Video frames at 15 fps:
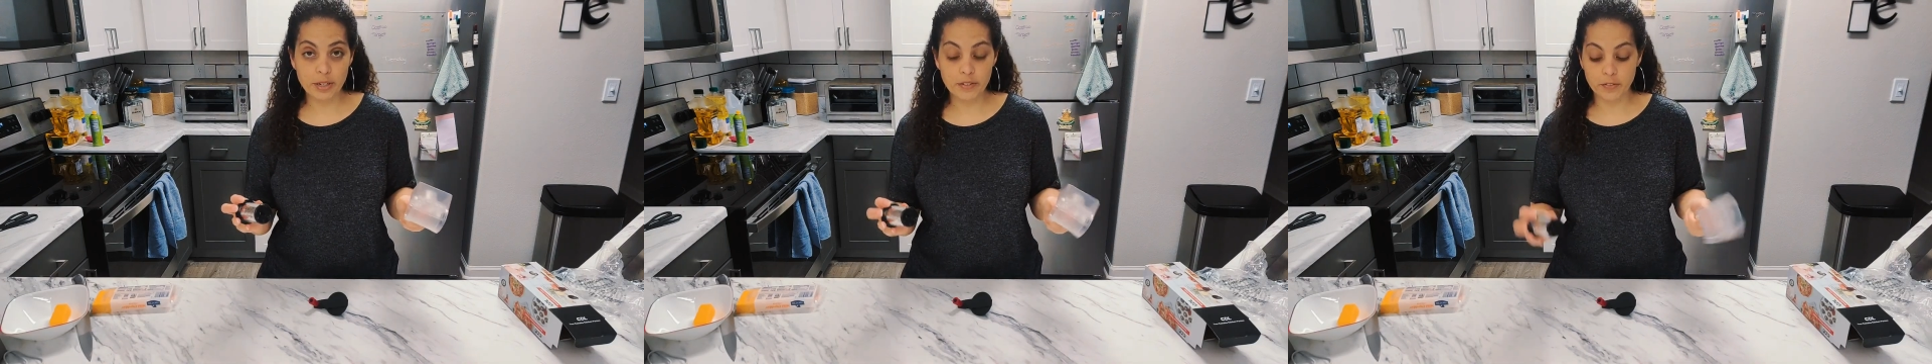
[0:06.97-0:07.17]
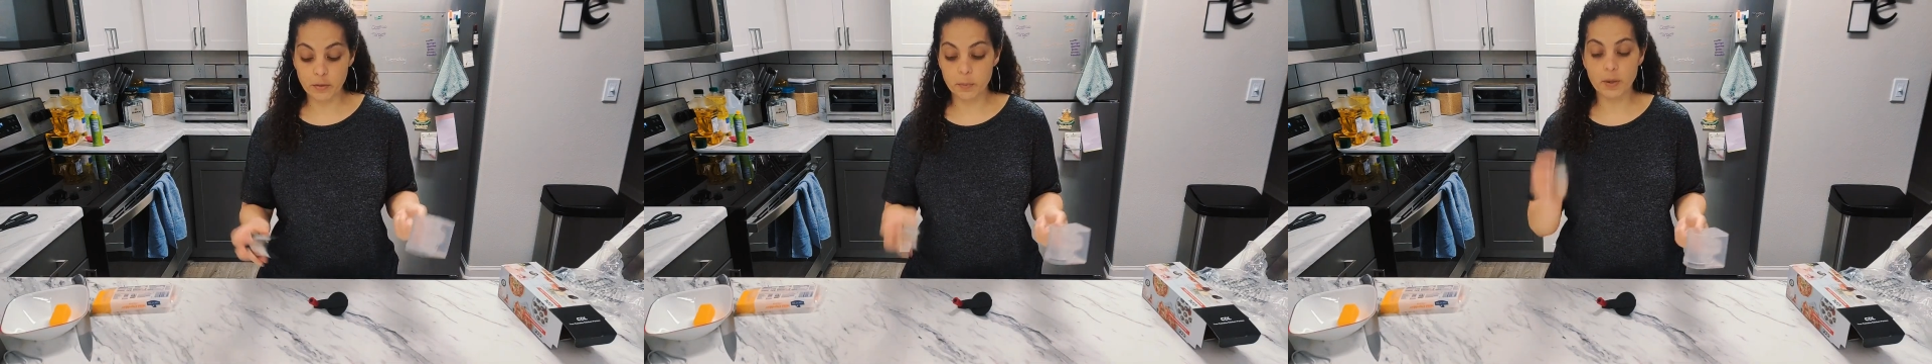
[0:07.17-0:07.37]

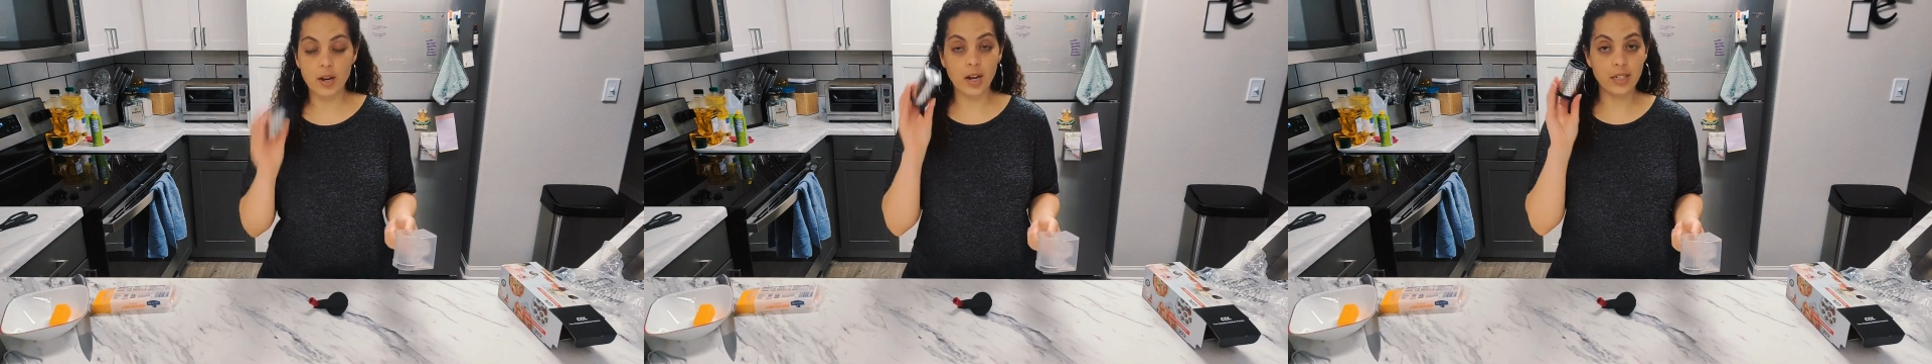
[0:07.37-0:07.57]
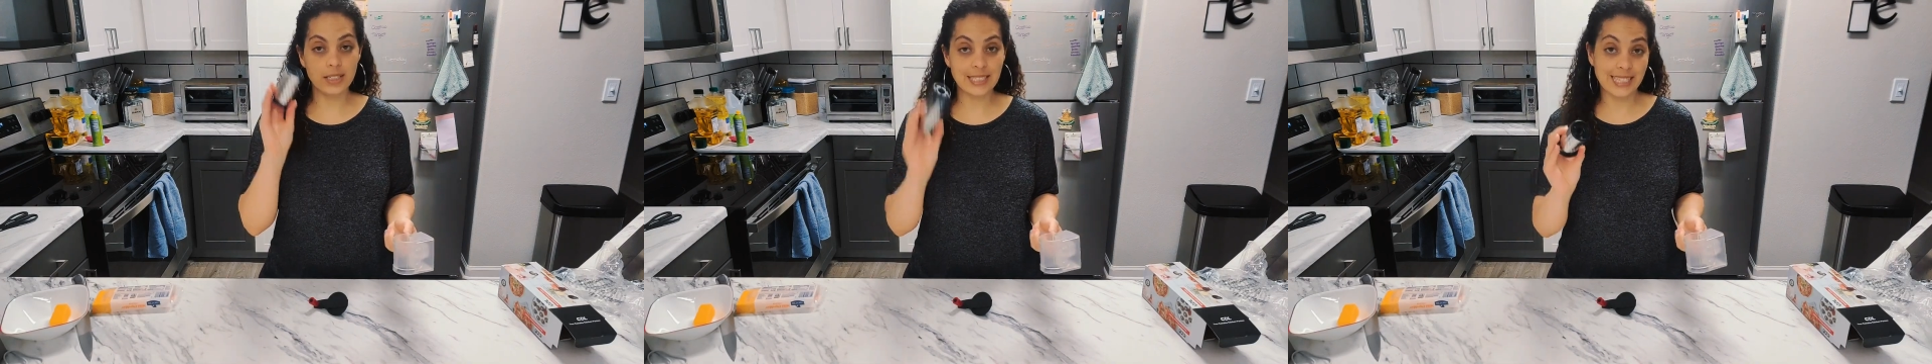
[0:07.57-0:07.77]
different
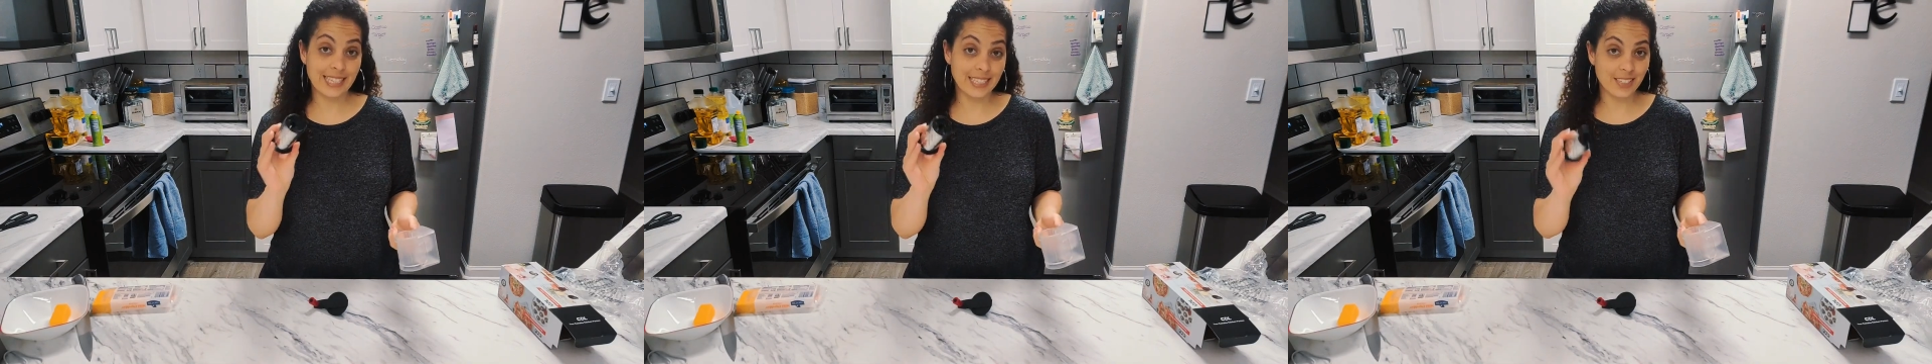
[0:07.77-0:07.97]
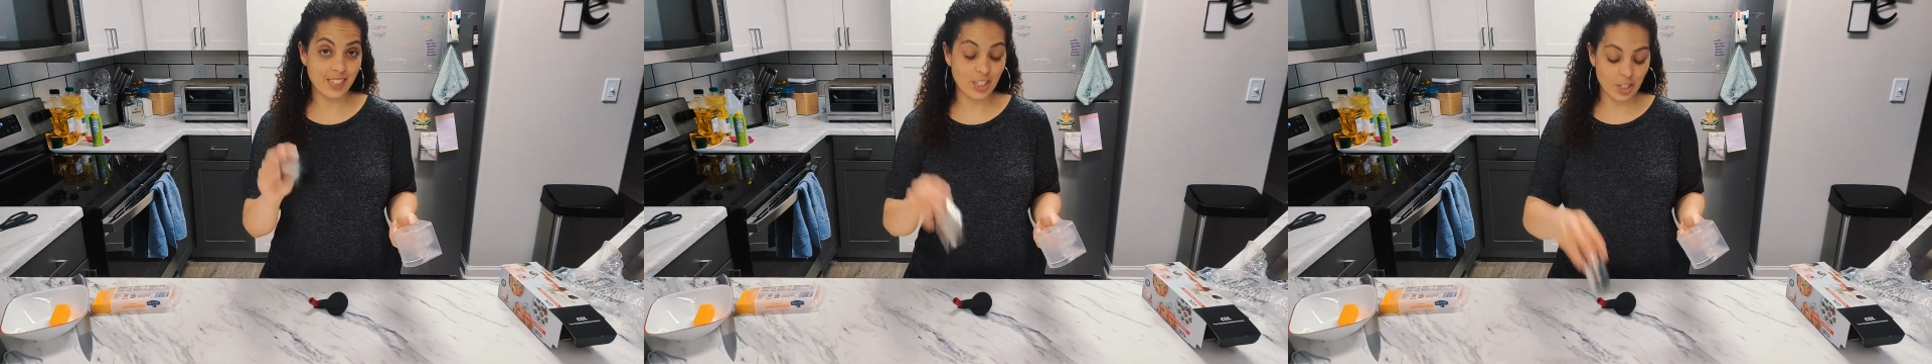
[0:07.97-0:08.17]
parts.
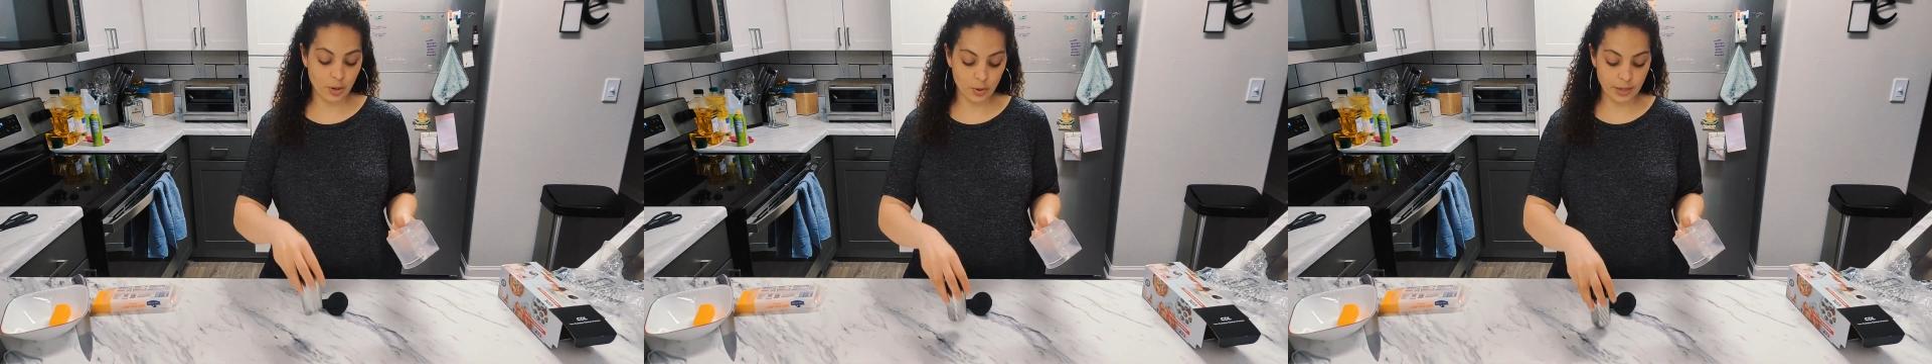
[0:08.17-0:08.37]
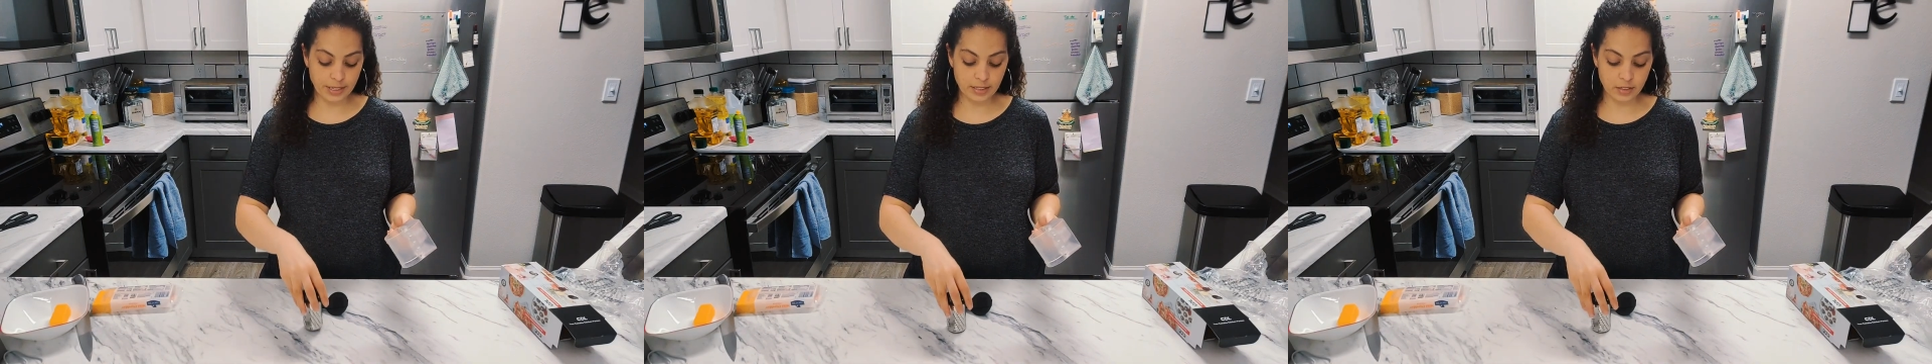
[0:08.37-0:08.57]
This is the
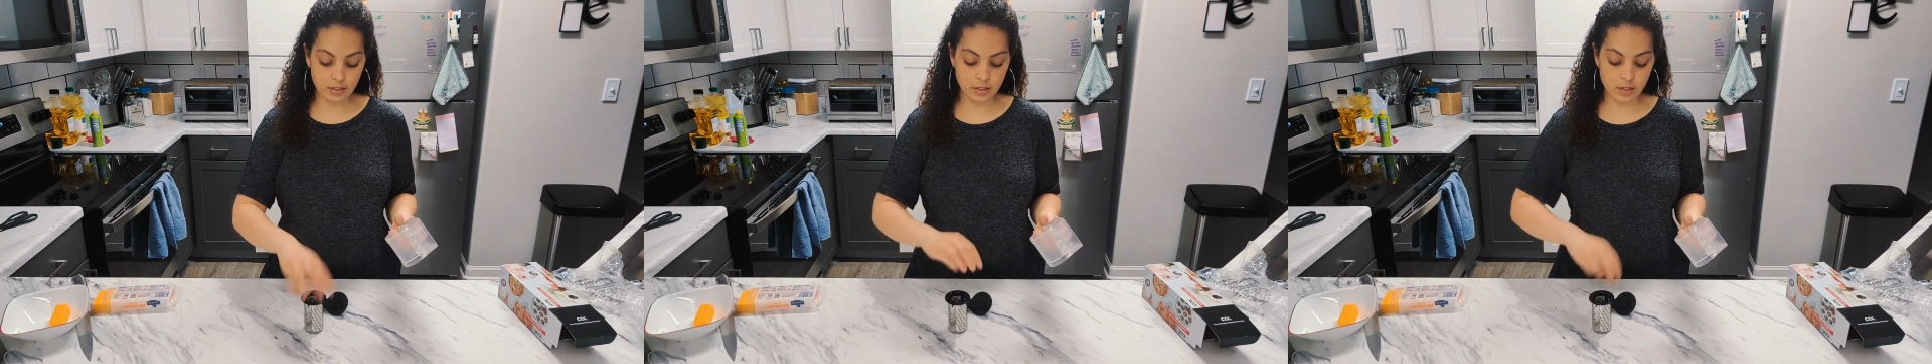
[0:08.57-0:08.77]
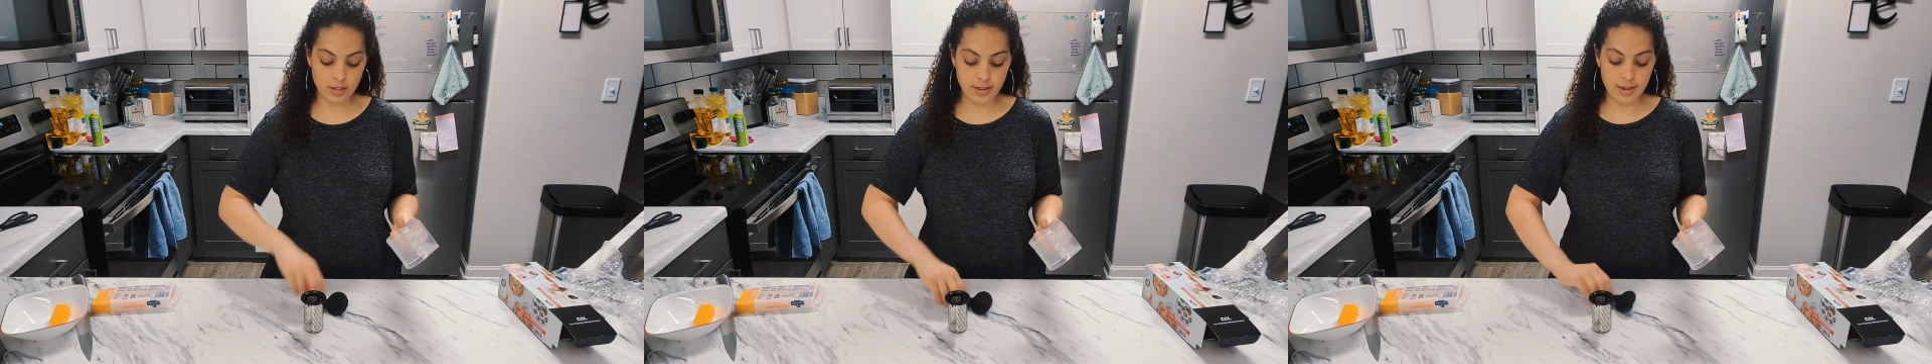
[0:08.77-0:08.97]

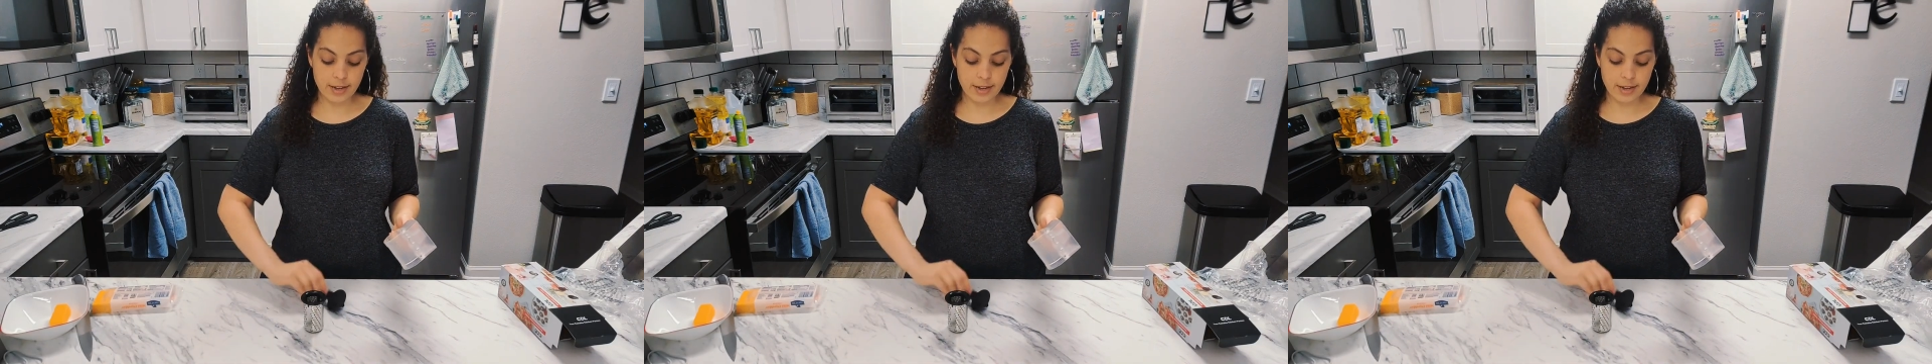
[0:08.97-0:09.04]
grater.